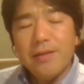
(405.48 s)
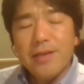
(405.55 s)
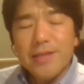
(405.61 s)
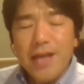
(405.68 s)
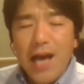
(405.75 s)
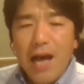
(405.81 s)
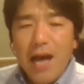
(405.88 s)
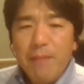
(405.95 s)

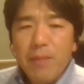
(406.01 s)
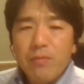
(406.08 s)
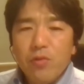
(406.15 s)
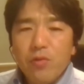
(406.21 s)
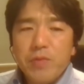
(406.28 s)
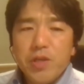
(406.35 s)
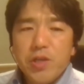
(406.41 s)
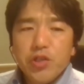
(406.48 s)
the upper
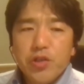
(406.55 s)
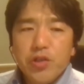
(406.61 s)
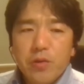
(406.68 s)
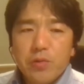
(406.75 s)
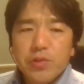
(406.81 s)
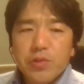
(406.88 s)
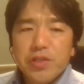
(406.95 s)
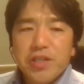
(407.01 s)
movie
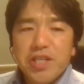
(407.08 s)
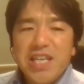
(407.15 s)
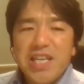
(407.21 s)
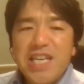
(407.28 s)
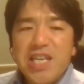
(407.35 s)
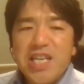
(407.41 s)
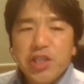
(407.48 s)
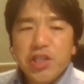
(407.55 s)
shows the
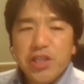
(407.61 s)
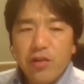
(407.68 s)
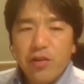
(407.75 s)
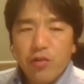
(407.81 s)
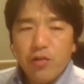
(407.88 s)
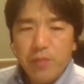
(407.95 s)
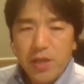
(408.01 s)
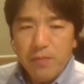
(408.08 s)

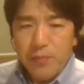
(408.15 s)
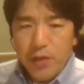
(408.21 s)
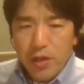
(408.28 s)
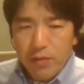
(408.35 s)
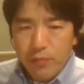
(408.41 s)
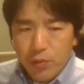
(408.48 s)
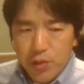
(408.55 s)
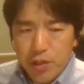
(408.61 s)
initial
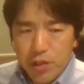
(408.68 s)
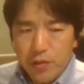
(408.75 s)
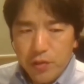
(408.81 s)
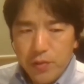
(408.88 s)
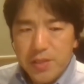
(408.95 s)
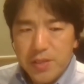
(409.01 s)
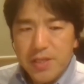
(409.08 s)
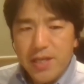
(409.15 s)
BPA
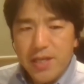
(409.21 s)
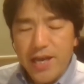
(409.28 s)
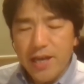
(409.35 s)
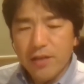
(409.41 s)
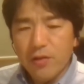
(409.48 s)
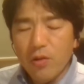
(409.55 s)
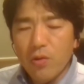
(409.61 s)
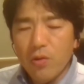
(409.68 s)
procedures
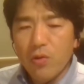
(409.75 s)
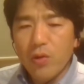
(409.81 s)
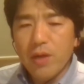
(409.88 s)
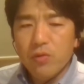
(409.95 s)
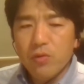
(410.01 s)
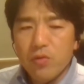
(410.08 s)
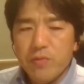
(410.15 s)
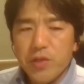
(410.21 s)
and the
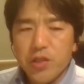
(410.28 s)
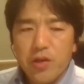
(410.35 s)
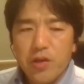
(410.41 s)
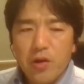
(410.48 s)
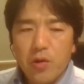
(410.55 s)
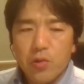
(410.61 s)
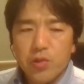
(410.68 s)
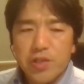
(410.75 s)
lower movie
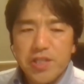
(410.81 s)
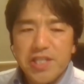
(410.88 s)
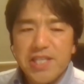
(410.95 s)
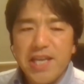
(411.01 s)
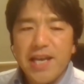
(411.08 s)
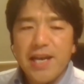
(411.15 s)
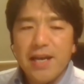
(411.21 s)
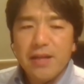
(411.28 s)
shows the
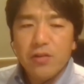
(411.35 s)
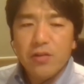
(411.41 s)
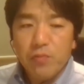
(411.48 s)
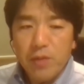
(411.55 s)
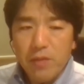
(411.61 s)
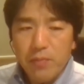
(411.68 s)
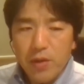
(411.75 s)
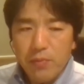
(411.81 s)
second
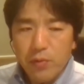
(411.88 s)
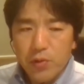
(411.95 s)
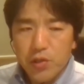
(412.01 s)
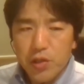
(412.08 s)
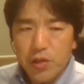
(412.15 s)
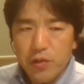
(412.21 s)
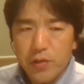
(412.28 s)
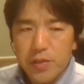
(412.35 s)
BPA
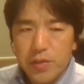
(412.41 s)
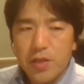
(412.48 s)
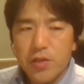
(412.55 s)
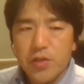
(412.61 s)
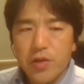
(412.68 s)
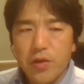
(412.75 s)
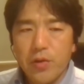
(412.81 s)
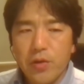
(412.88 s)
procedures.
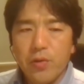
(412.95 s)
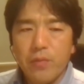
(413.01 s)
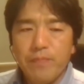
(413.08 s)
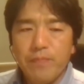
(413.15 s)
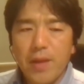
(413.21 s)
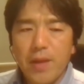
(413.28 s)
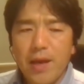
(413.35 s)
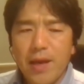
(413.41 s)

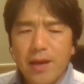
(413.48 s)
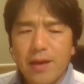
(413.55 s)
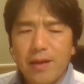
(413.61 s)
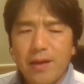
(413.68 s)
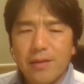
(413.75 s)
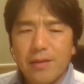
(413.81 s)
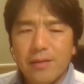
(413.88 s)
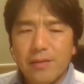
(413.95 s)
So
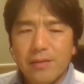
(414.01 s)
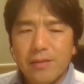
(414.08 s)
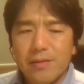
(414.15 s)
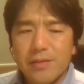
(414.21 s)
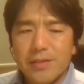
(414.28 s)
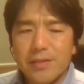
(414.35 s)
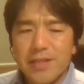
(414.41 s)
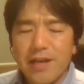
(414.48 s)

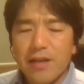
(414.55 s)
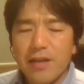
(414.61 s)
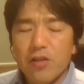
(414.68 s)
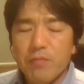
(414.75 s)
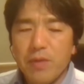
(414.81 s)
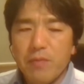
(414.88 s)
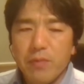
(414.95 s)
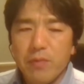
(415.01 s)
second
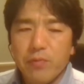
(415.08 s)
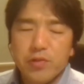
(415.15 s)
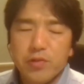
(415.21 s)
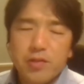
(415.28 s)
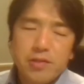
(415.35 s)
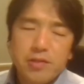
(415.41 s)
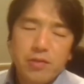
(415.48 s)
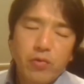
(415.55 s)
BPA
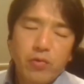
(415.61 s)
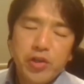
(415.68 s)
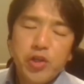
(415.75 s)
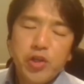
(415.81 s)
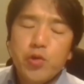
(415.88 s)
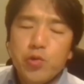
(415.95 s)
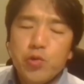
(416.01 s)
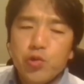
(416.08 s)
procedures were
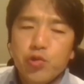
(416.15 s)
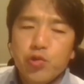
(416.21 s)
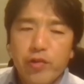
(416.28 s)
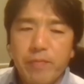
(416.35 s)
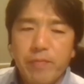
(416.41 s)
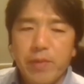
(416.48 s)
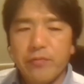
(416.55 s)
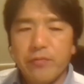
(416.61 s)

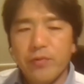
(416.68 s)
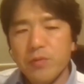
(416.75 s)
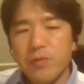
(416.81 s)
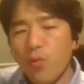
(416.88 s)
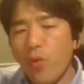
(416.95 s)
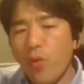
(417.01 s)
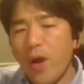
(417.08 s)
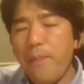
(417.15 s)
usually
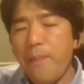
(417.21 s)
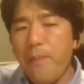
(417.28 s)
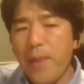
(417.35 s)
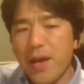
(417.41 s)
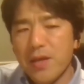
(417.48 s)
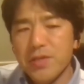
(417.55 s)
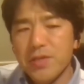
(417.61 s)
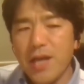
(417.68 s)
performed 1
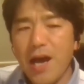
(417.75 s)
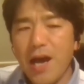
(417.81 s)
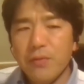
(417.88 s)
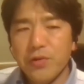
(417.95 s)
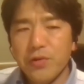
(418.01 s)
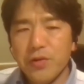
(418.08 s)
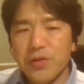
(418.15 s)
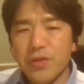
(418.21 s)
month
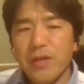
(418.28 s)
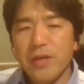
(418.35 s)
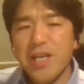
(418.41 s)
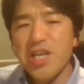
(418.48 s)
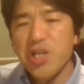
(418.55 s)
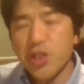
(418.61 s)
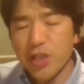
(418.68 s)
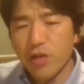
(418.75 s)
after the
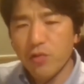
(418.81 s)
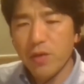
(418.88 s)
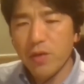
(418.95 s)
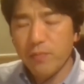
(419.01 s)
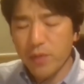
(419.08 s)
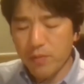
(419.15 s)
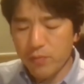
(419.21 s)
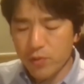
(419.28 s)
initial
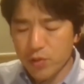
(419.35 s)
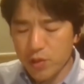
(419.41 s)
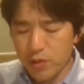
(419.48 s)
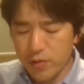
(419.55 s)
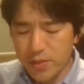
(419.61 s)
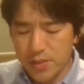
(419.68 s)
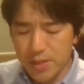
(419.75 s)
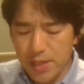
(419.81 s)
BPA
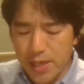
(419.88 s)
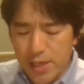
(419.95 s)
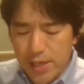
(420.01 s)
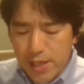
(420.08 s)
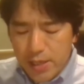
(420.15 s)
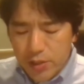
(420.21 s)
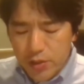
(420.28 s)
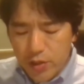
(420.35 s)
procedures.
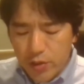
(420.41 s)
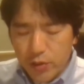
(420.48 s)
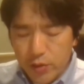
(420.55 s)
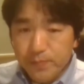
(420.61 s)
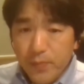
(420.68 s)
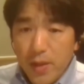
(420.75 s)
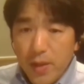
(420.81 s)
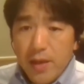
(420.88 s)

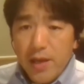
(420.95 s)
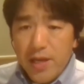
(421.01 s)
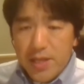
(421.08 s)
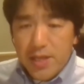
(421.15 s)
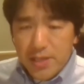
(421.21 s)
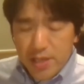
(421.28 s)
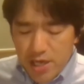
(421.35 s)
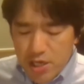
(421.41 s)
So
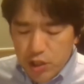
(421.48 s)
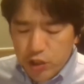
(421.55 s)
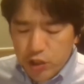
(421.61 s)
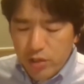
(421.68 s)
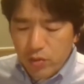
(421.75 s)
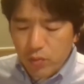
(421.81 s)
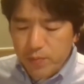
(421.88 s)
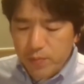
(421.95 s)
in the
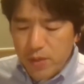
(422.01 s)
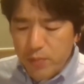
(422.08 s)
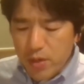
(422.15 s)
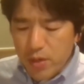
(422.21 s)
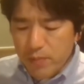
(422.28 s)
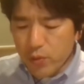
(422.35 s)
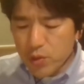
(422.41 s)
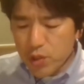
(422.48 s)
initial
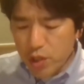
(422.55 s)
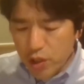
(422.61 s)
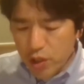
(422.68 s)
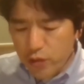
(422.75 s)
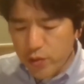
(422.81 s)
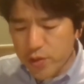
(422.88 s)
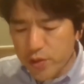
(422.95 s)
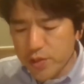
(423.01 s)
BPA
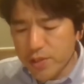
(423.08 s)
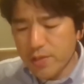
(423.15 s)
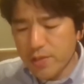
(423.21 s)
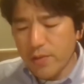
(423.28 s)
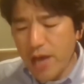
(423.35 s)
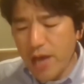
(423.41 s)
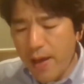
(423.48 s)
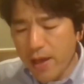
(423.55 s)
procedures,
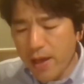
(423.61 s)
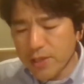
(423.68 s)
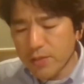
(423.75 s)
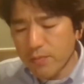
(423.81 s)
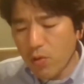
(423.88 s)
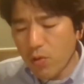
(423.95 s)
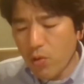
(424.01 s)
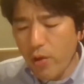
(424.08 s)
a
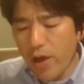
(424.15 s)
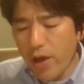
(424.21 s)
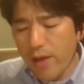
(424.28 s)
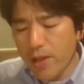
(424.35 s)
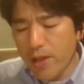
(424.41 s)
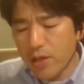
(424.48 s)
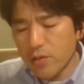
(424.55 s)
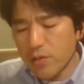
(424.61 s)
smaller
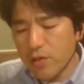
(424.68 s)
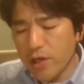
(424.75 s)
balloon